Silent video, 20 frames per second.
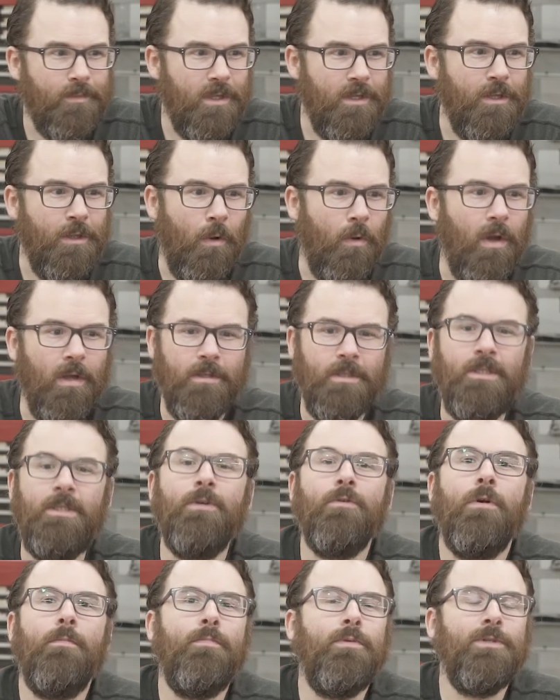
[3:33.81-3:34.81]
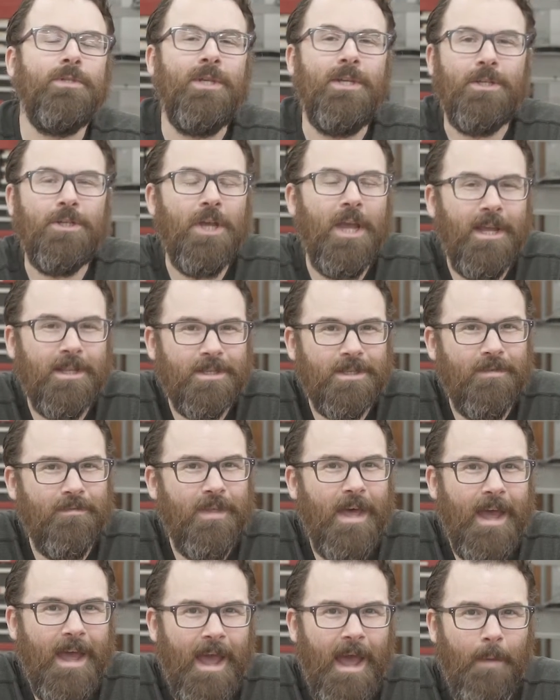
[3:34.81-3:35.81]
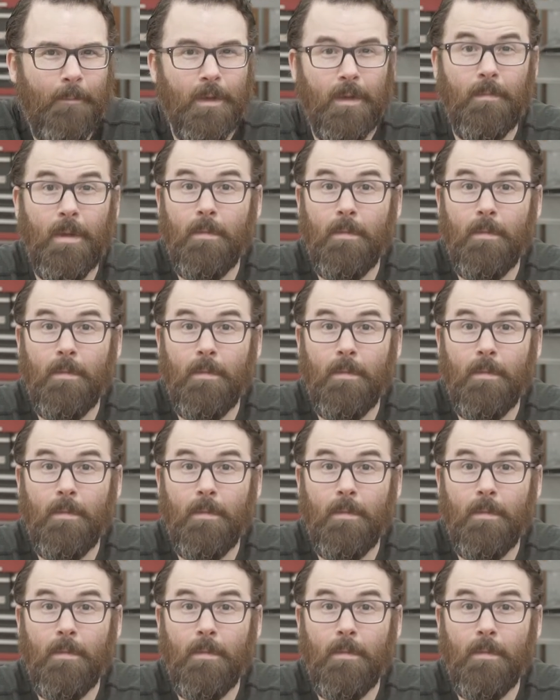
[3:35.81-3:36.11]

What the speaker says: 0% chance of that happening,